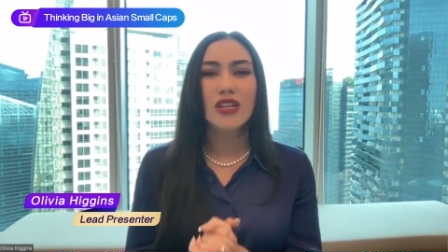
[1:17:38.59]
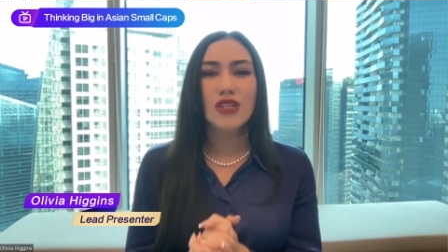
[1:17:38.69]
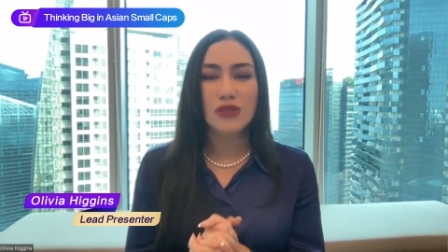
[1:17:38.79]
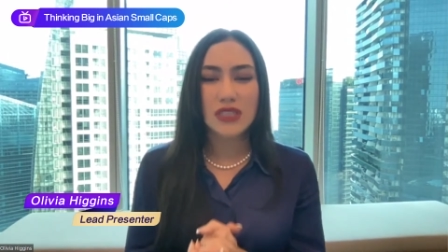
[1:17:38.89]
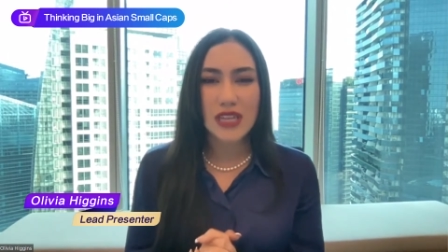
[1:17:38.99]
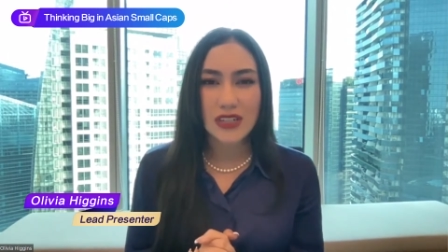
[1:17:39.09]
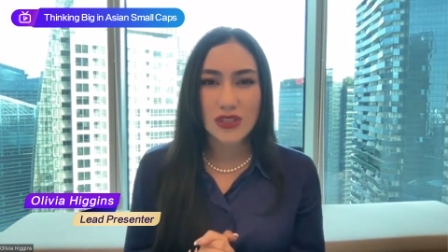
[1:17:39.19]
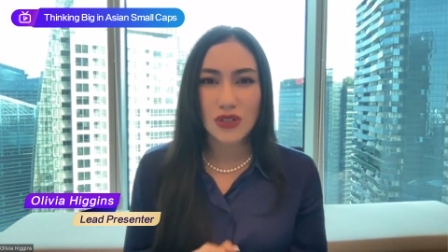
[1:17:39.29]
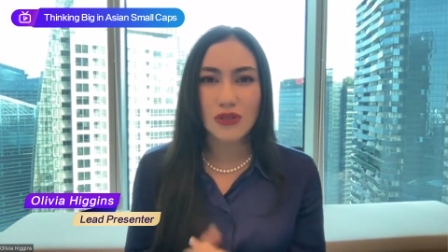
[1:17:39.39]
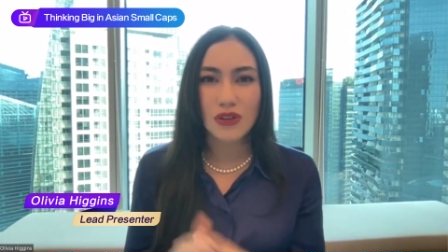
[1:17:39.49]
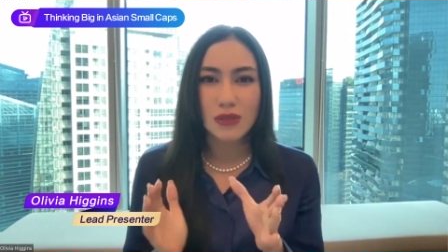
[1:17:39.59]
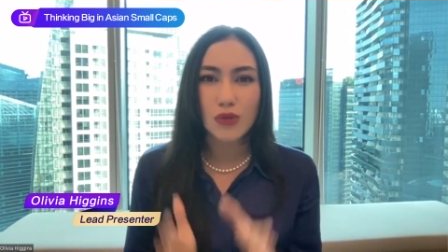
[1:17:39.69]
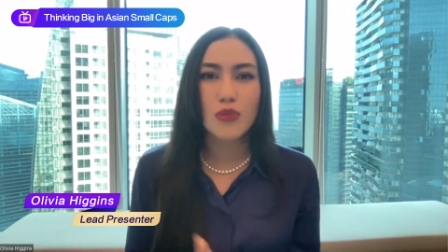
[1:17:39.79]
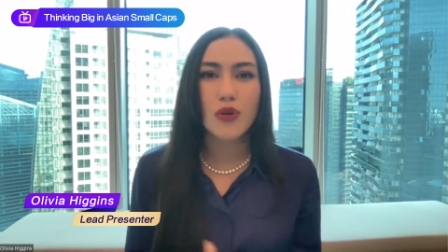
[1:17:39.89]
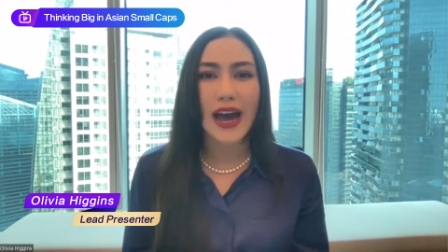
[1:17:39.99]
So stay tuned on the
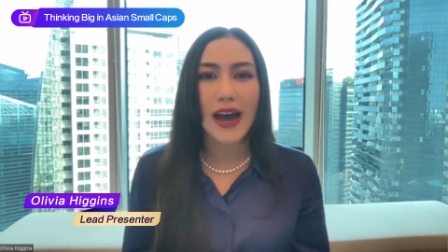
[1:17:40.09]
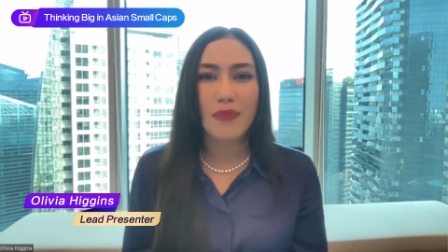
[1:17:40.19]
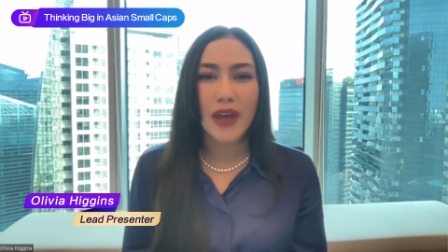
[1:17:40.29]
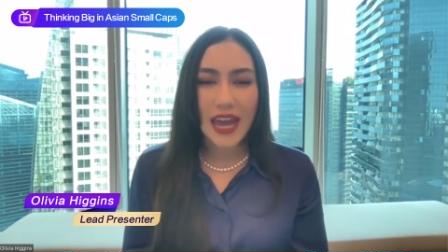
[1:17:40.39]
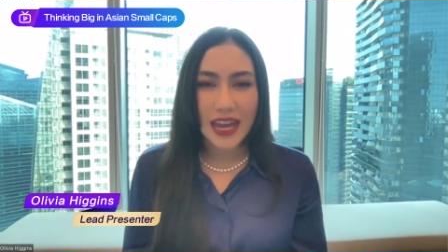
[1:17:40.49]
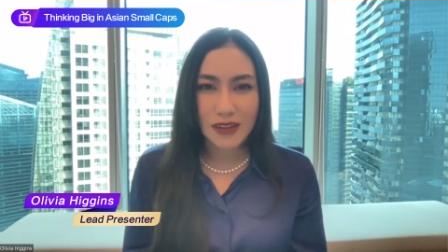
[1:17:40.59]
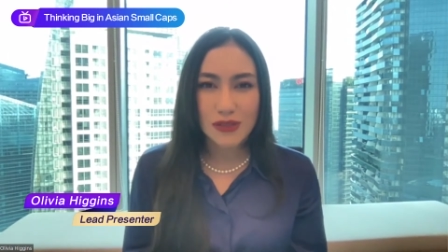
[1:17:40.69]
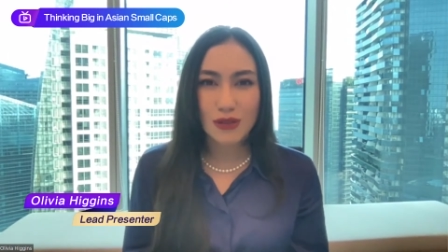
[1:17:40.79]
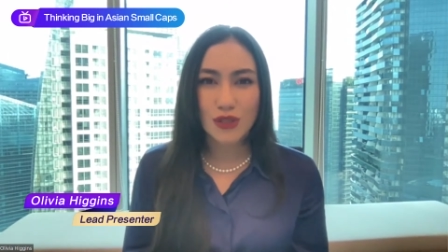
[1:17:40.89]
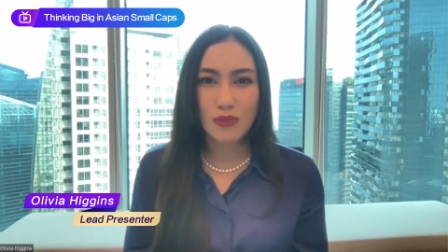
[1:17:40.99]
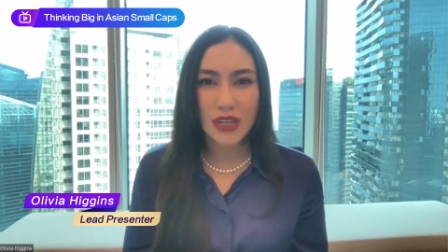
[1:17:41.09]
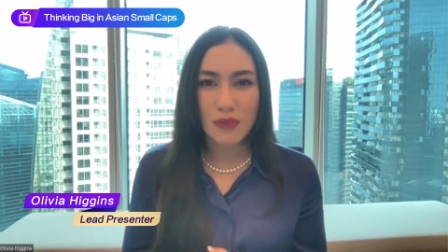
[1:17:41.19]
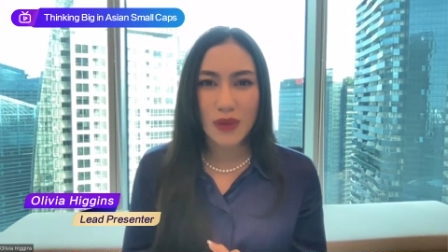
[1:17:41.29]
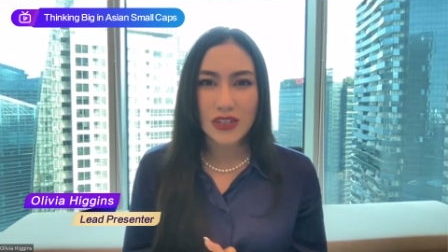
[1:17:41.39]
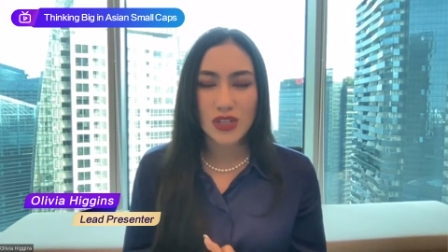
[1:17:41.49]
moomoo app and our social
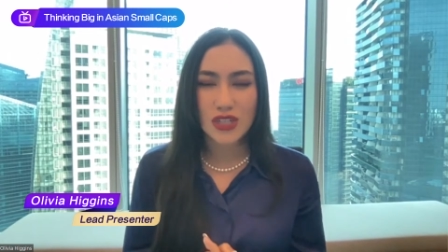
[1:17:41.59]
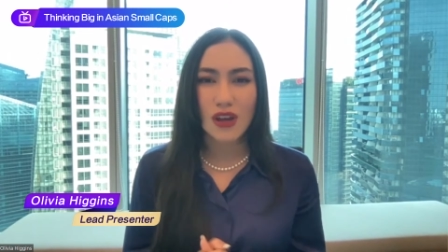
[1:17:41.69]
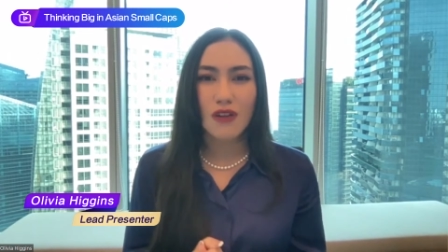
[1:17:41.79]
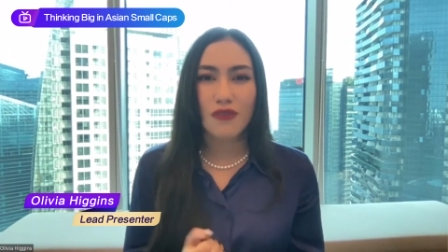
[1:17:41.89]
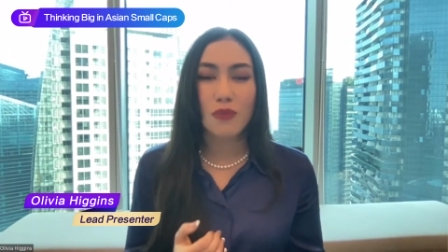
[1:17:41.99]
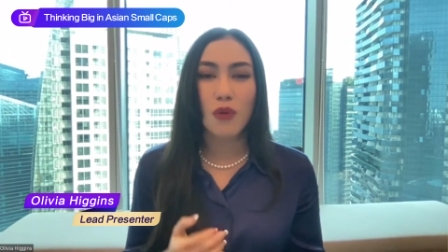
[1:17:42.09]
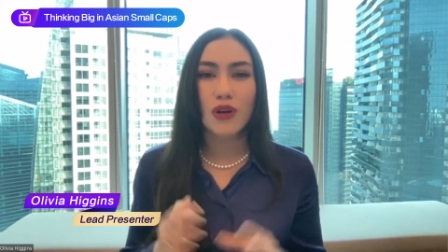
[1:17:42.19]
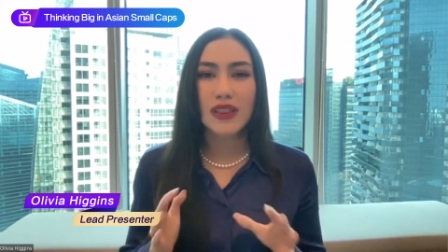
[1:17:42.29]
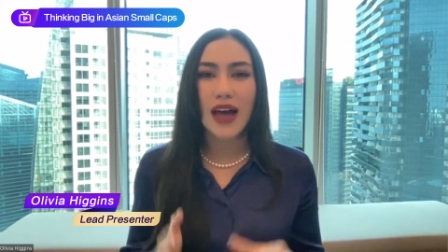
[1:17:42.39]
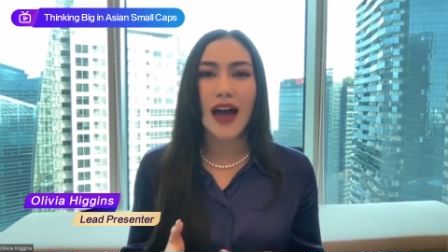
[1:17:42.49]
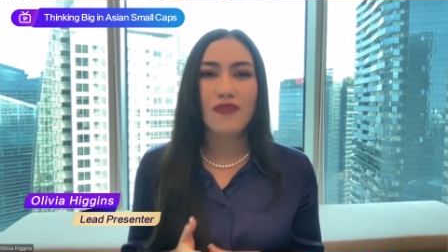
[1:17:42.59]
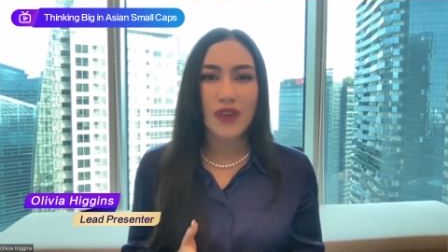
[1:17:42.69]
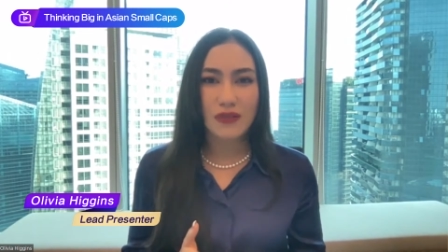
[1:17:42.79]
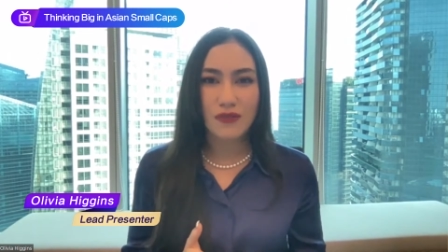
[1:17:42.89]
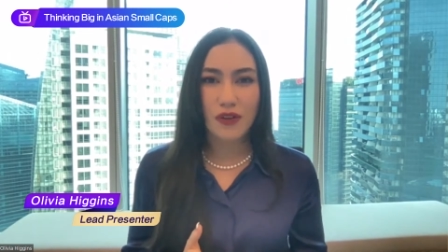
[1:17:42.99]
media pages for more
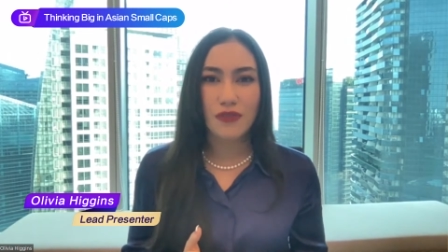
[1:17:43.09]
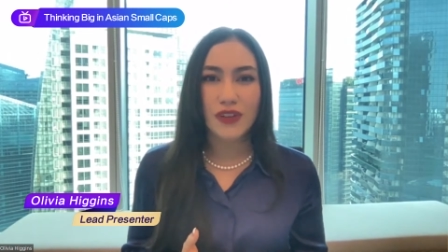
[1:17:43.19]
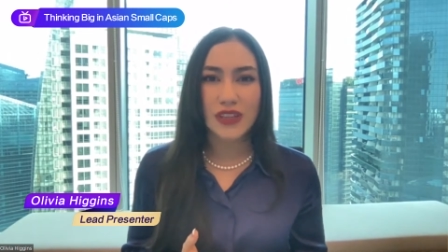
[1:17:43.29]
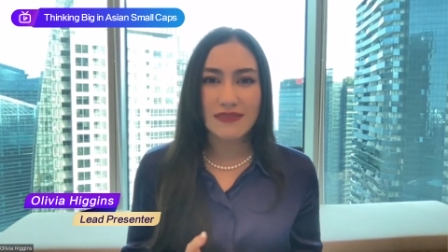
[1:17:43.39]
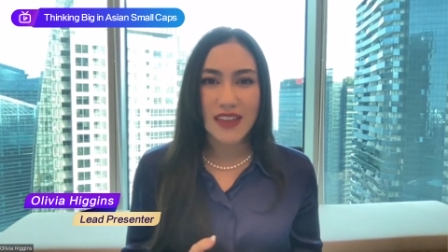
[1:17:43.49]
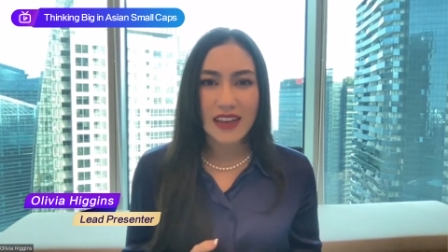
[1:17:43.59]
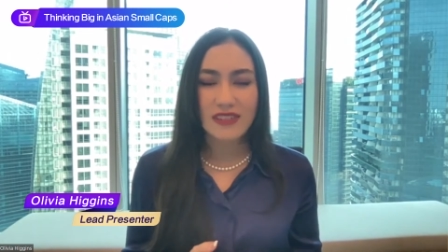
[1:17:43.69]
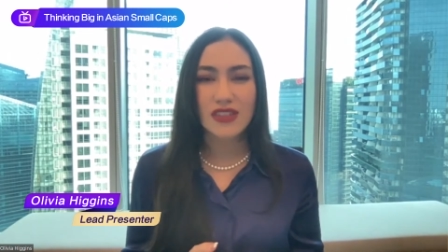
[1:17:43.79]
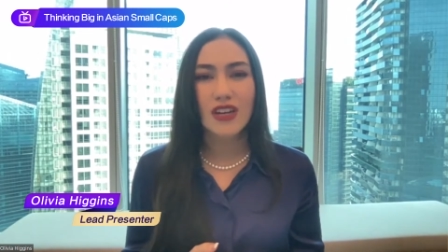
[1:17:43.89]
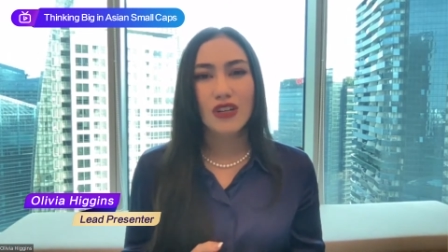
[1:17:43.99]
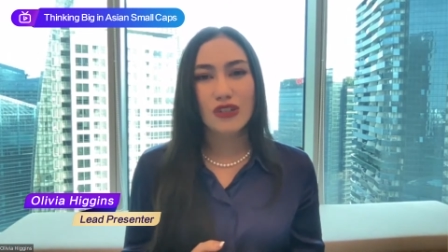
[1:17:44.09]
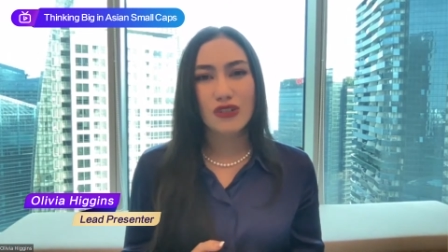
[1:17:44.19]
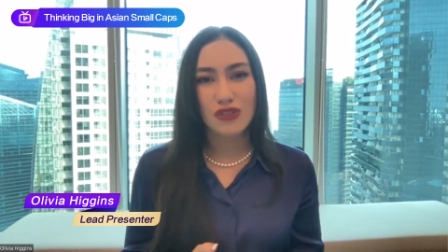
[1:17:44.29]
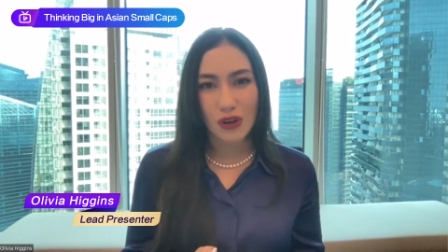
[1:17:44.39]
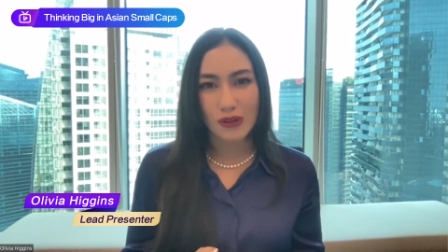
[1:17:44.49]
live info for the next
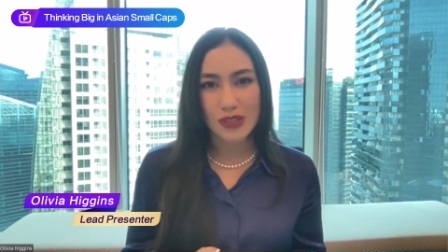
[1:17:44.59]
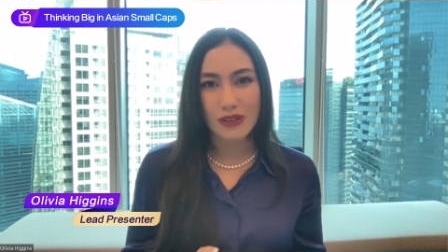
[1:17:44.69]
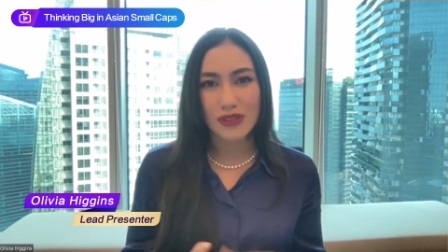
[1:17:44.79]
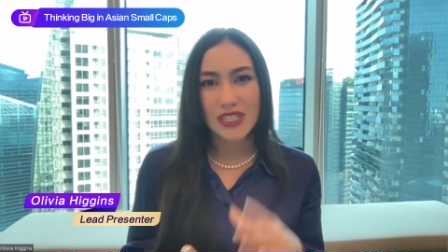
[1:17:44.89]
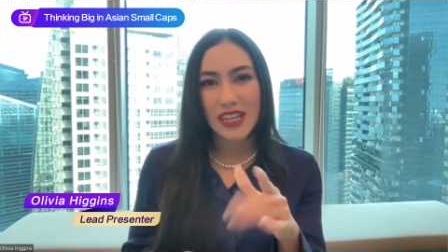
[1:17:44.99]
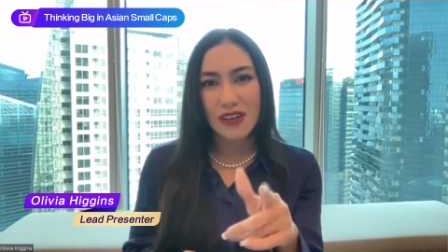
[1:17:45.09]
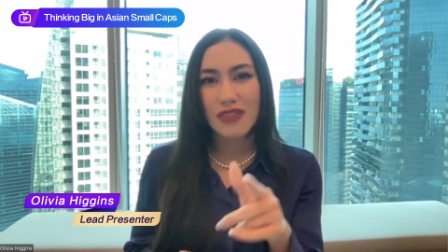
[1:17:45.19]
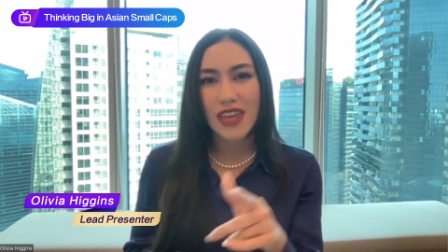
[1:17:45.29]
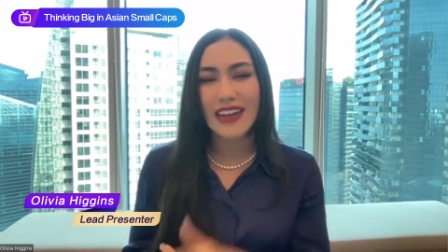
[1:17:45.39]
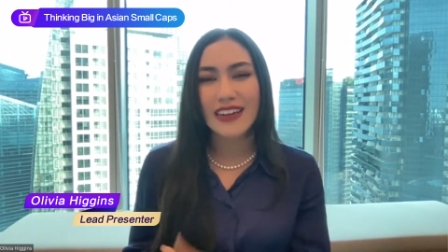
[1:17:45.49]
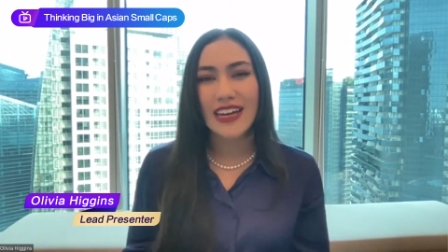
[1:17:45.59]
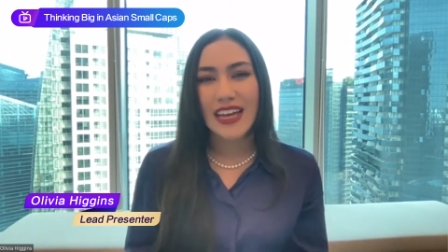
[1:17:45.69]
show. So I'll see you then.